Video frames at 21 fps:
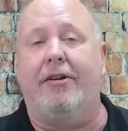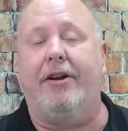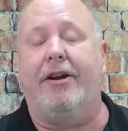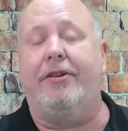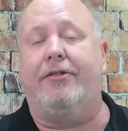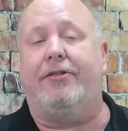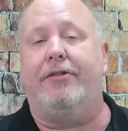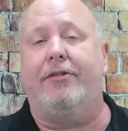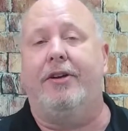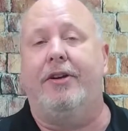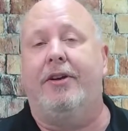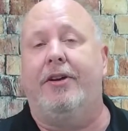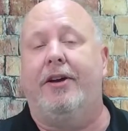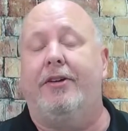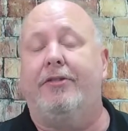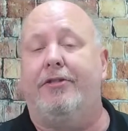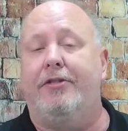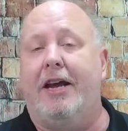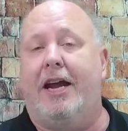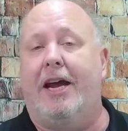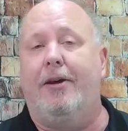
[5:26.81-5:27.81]
He's
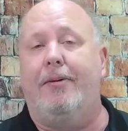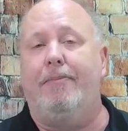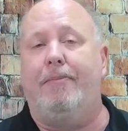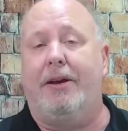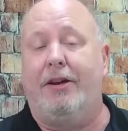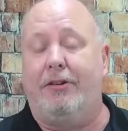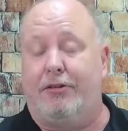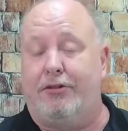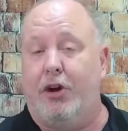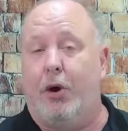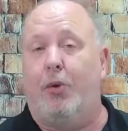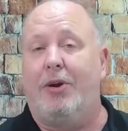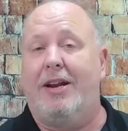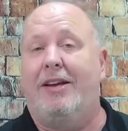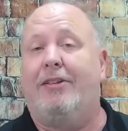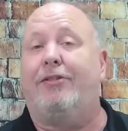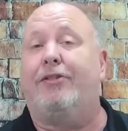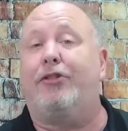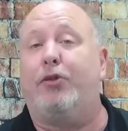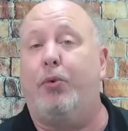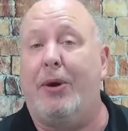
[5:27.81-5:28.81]
known
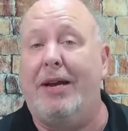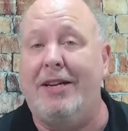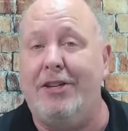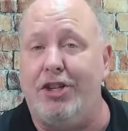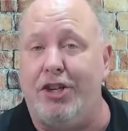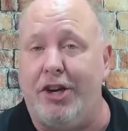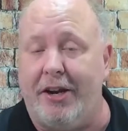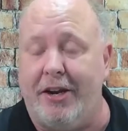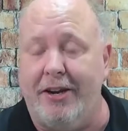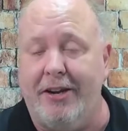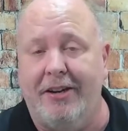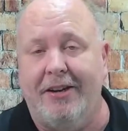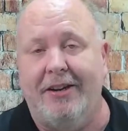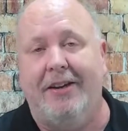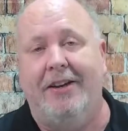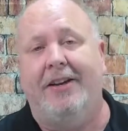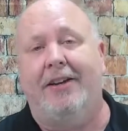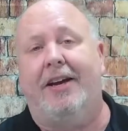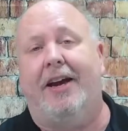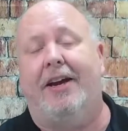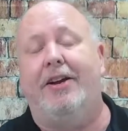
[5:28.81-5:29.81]
as Squeegee,
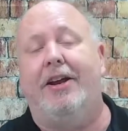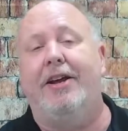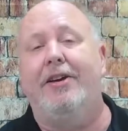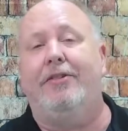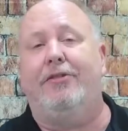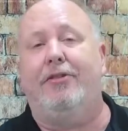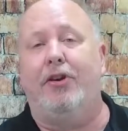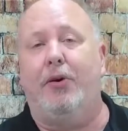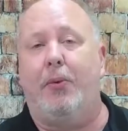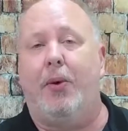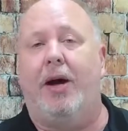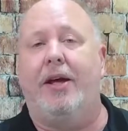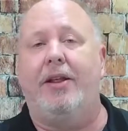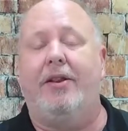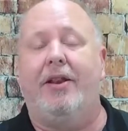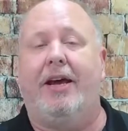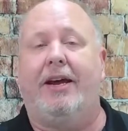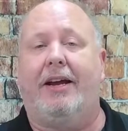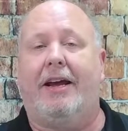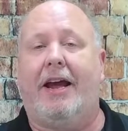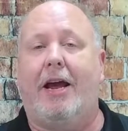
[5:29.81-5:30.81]
and he's the one
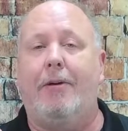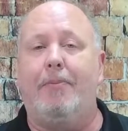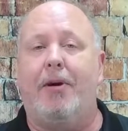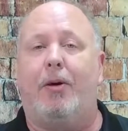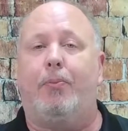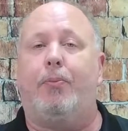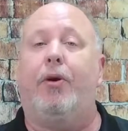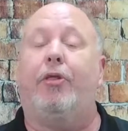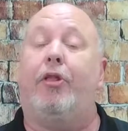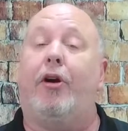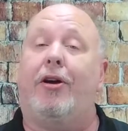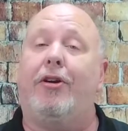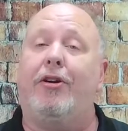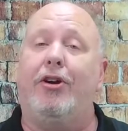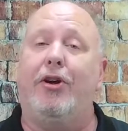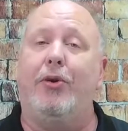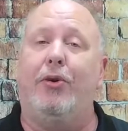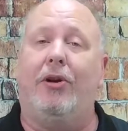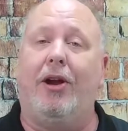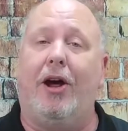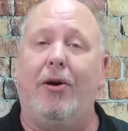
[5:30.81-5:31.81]
that came up with our
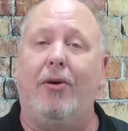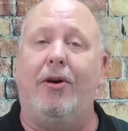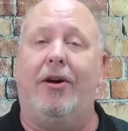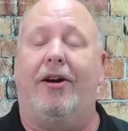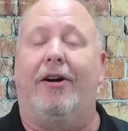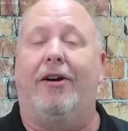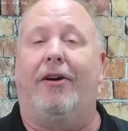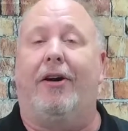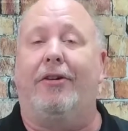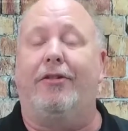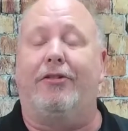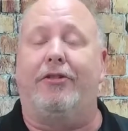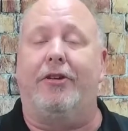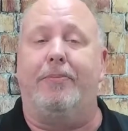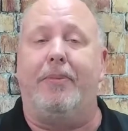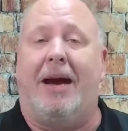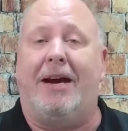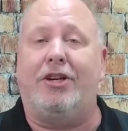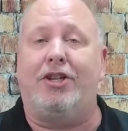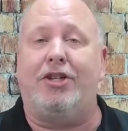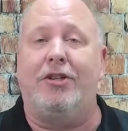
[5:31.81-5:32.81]
new logo, our
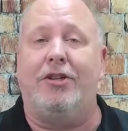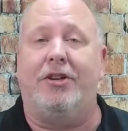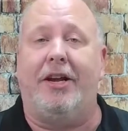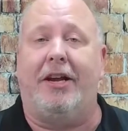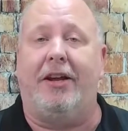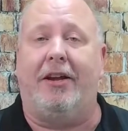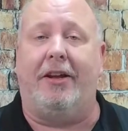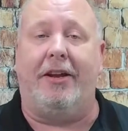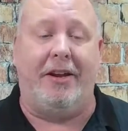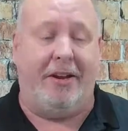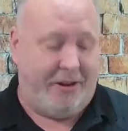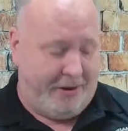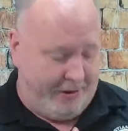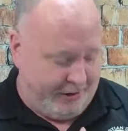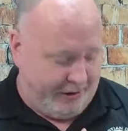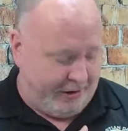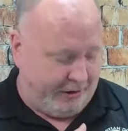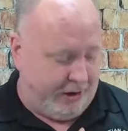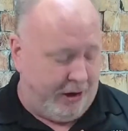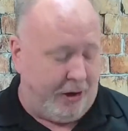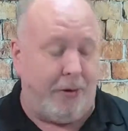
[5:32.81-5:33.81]
Sebastian Daily
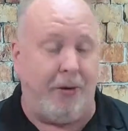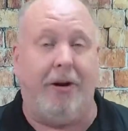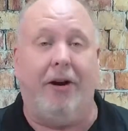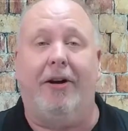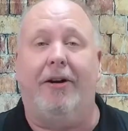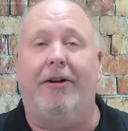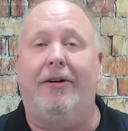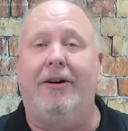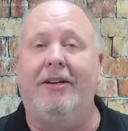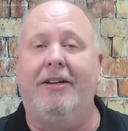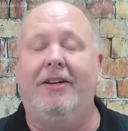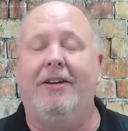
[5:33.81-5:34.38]
logo.